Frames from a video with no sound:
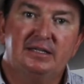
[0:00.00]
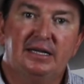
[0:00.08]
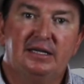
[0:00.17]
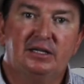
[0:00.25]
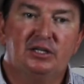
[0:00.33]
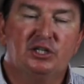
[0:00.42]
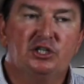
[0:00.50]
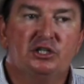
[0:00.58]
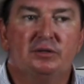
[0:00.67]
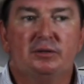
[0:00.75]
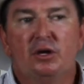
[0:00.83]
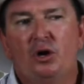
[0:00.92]
that
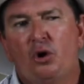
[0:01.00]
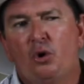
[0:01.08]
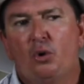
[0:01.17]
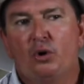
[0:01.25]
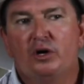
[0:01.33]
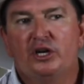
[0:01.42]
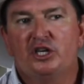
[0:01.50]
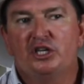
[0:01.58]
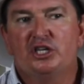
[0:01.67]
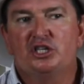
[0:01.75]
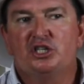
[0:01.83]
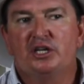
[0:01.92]

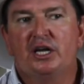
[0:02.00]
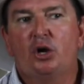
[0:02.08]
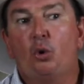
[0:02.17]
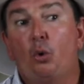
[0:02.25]
conditioning,